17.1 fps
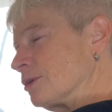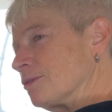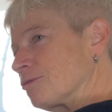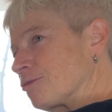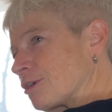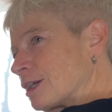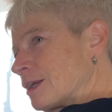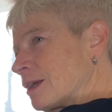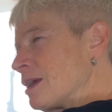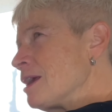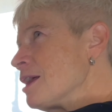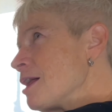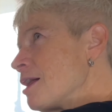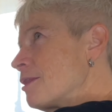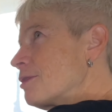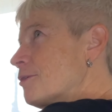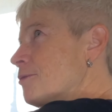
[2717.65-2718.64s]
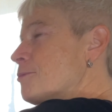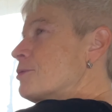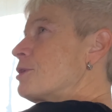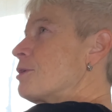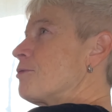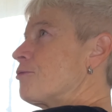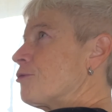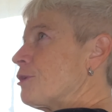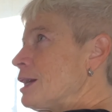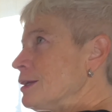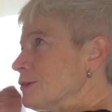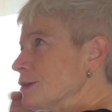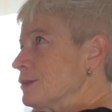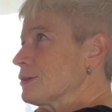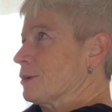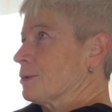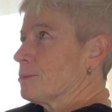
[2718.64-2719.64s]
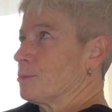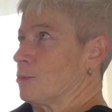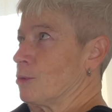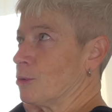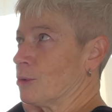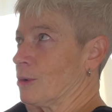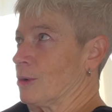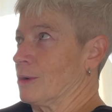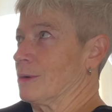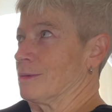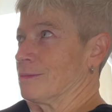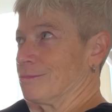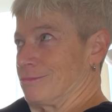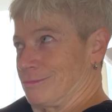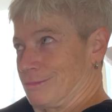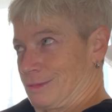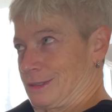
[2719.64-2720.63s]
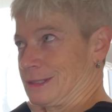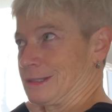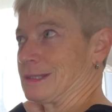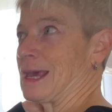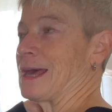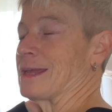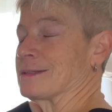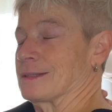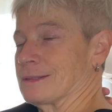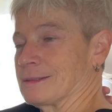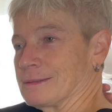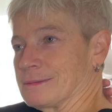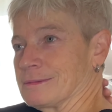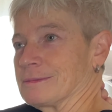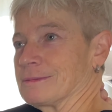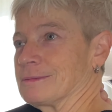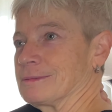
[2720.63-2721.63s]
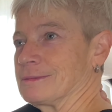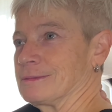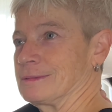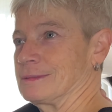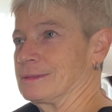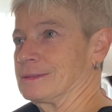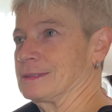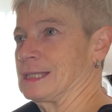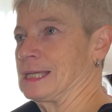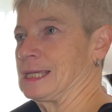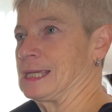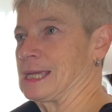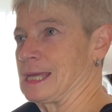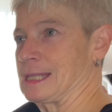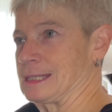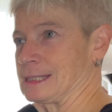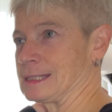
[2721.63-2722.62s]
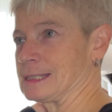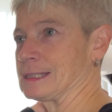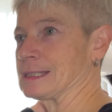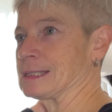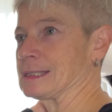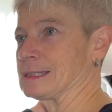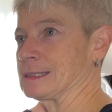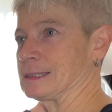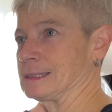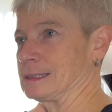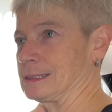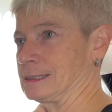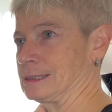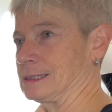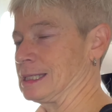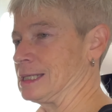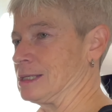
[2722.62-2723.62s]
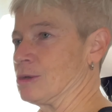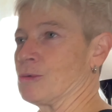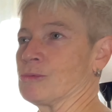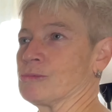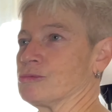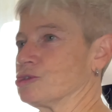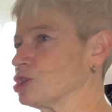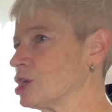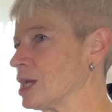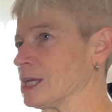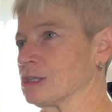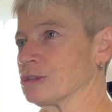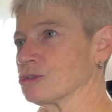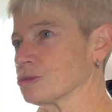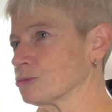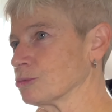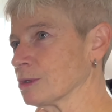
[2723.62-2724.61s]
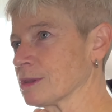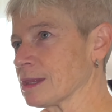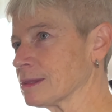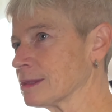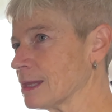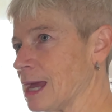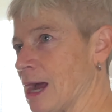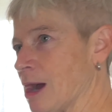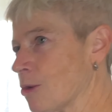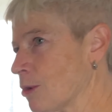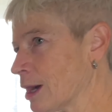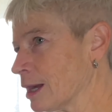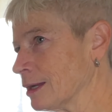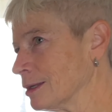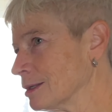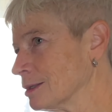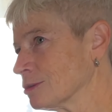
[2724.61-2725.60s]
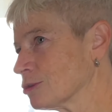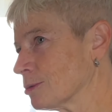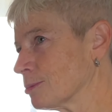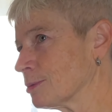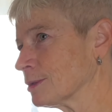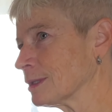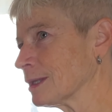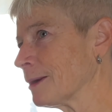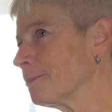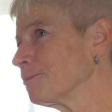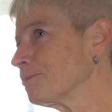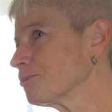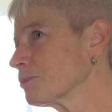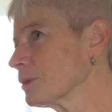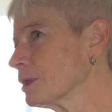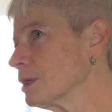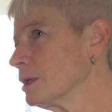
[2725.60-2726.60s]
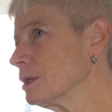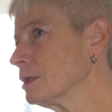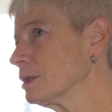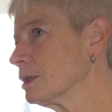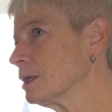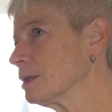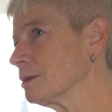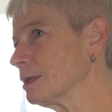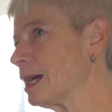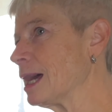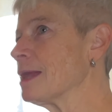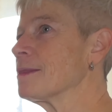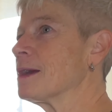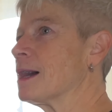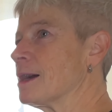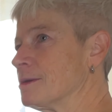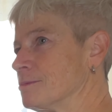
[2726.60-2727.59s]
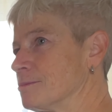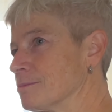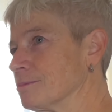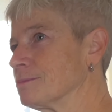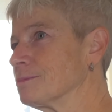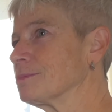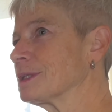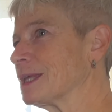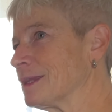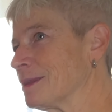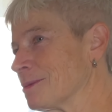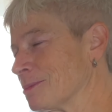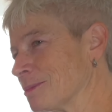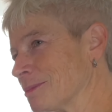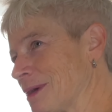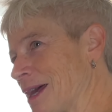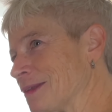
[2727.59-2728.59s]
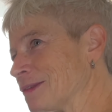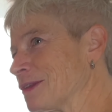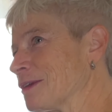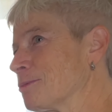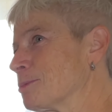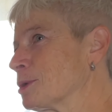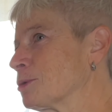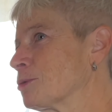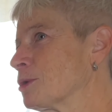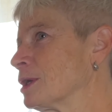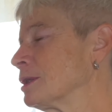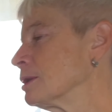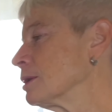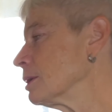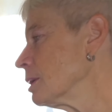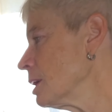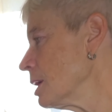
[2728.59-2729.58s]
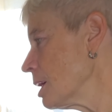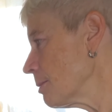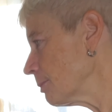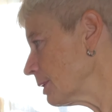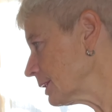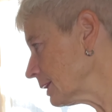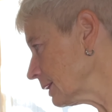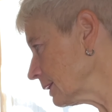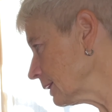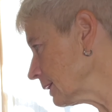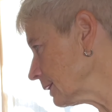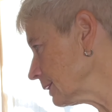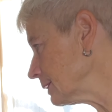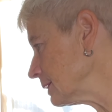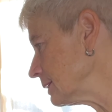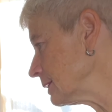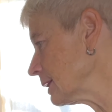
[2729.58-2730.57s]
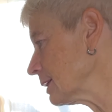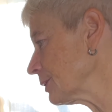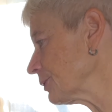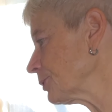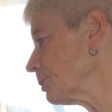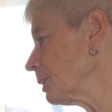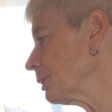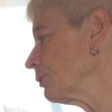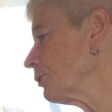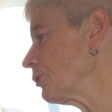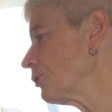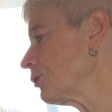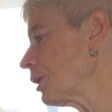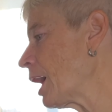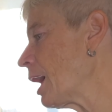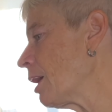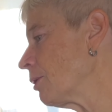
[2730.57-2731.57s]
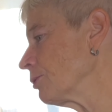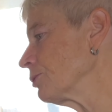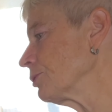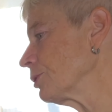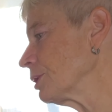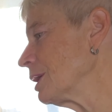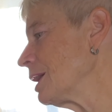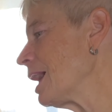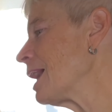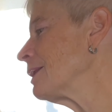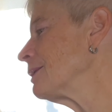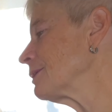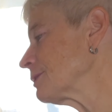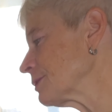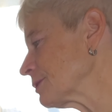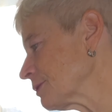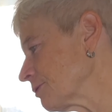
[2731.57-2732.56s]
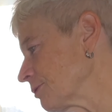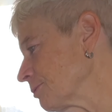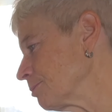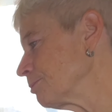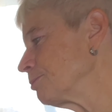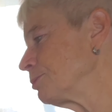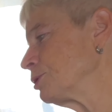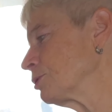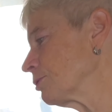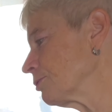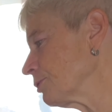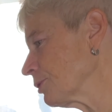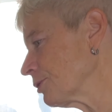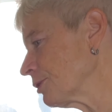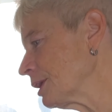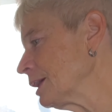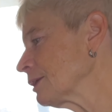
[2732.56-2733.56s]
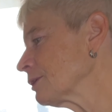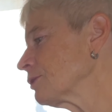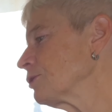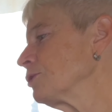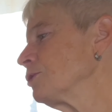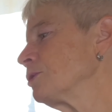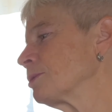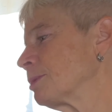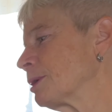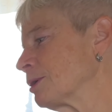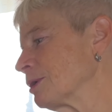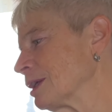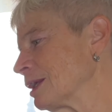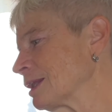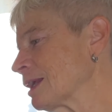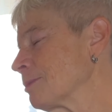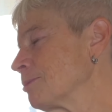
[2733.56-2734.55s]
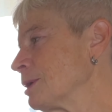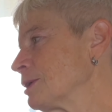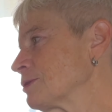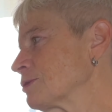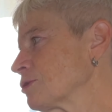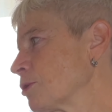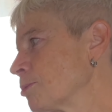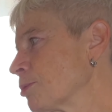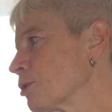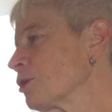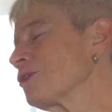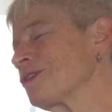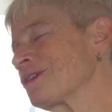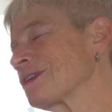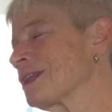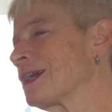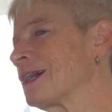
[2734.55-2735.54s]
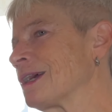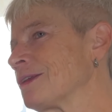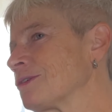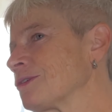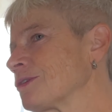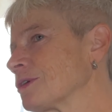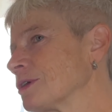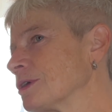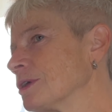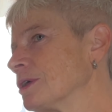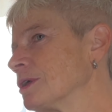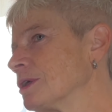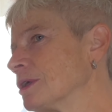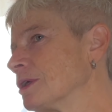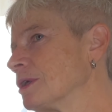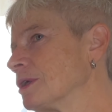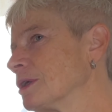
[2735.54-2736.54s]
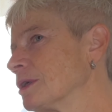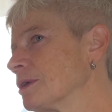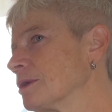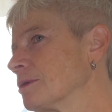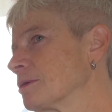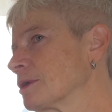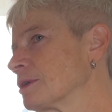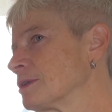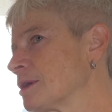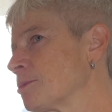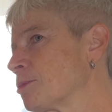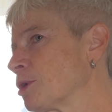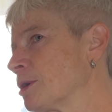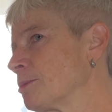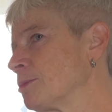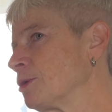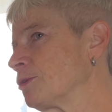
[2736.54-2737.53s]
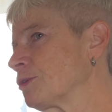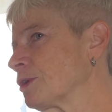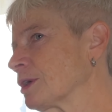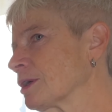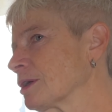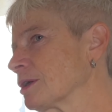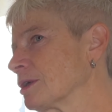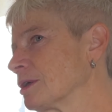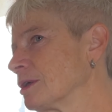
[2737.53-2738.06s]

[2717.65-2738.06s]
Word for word: Phrase. The, the phrases are more set. They get, they don't change with mm-hmm. how I interpret them. Mm-hmm. uh, I play them as they've been written. But the little details about sound, and this is a beautiful thing too, about it can be so personalized, contemporary yeah. music.